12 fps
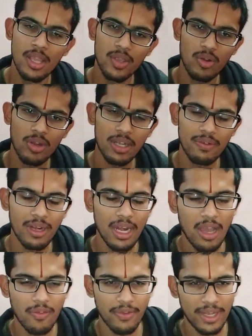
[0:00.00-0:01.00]
it will
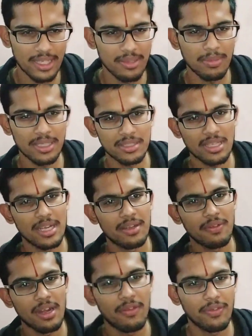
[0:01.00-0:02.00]
affect the muscle,
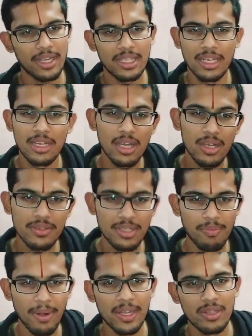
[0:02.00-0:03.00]
it will affect the nerve
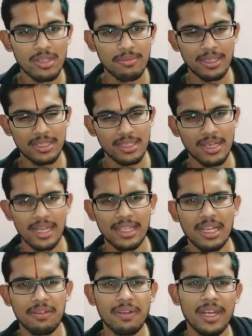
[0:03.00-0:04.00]
supply to the muscle, and
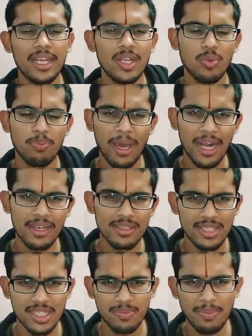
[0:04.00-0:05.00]
that will lead to
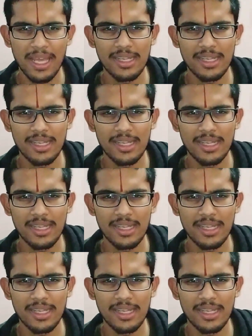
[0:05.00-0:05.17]
paralysis